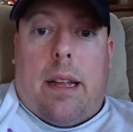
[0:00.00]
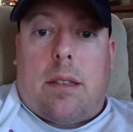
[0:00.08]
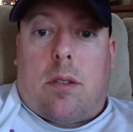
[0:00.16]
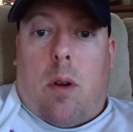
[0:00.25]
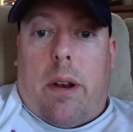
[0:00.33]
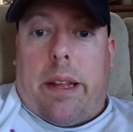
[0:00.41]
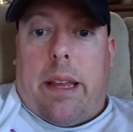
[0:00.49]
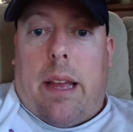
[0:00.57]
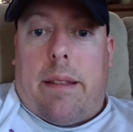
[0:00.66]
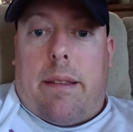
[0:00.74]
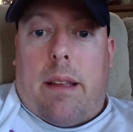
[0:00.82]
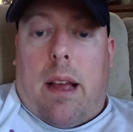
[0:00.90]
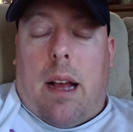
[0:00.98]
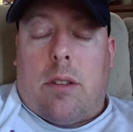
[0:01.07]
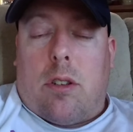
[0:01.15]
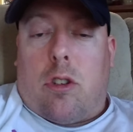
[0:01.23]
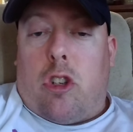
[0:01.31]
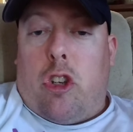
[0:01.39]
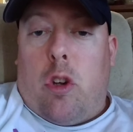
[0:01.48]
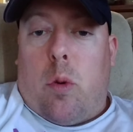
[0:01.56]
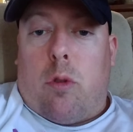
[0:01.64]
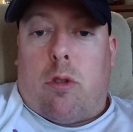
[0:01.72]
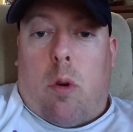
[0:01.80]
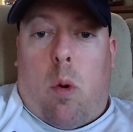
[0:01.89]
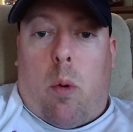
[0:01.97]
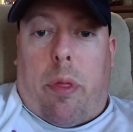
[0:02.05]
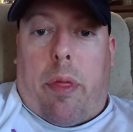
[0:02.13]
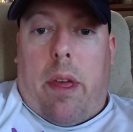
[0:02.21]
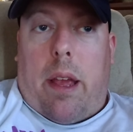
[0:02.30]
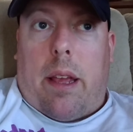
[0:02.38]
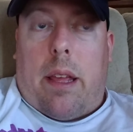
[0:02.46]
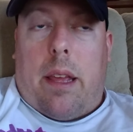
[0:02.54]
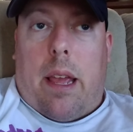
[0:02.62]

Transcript: It's starting to get just huge, the whole thing.